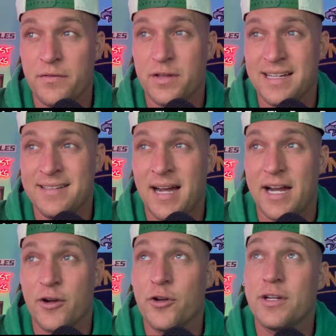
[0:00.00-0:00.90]
for the
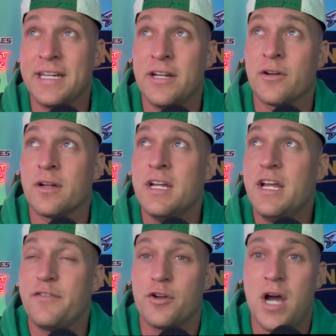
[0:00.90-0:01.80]
entire year.
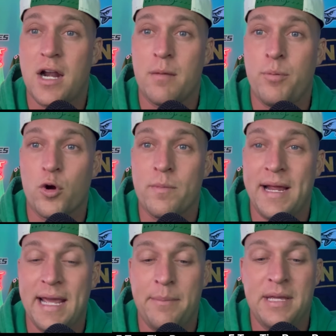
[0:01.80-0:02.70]
If you're not on board
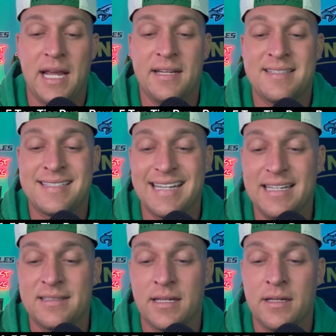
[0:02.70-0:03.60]
my NBA
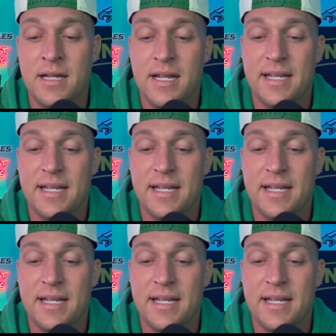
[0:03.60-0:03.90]
season,